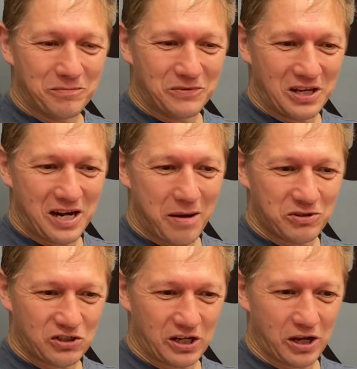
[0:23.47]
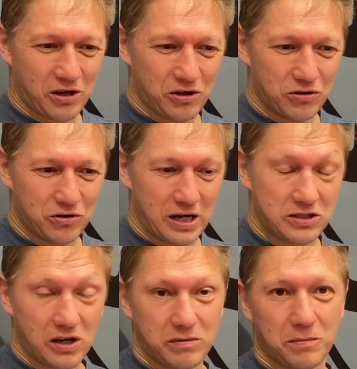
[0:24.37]
Dean Singer, who
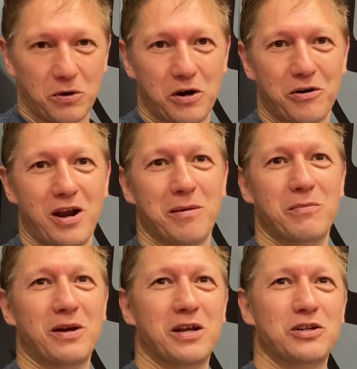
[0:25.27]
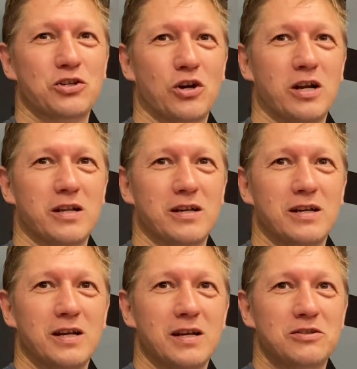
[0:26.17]
heads up the program in China,
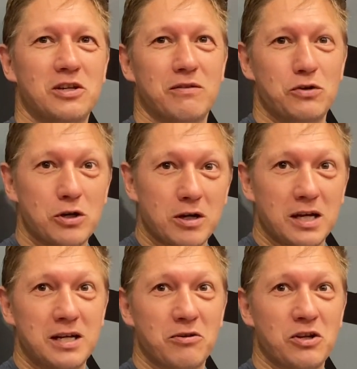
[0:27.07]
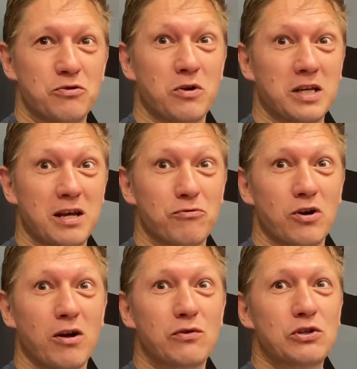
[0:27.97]
said, have you got anyone you want to get rid
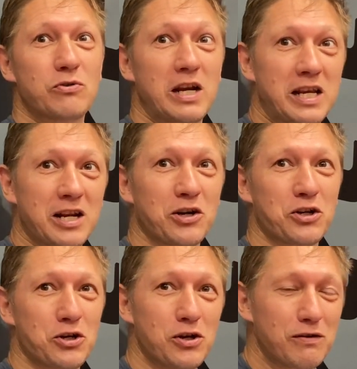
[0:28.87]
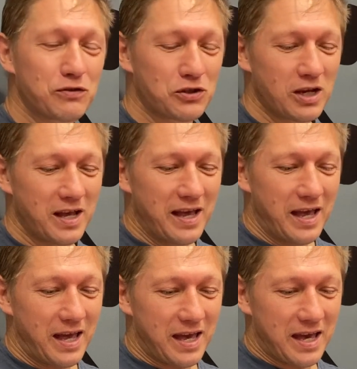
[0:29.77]
of who's really getting on your nerves?
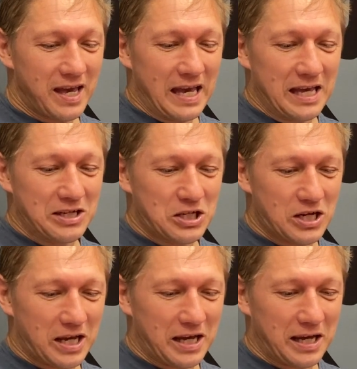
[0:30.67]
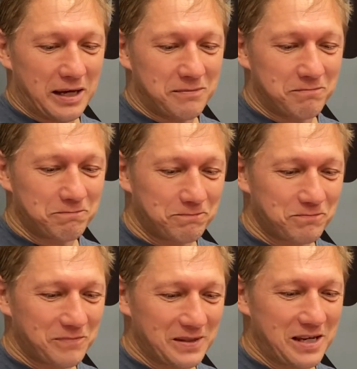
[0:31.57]
And
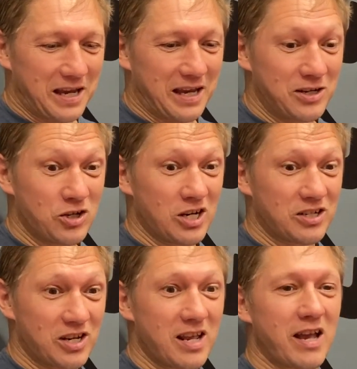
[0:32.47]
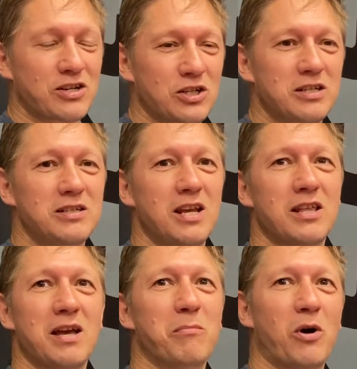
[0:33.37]
yeah, and Eugene said, actually, yeah,
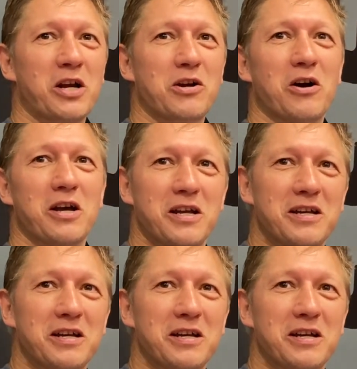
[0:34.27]
that Mike guy.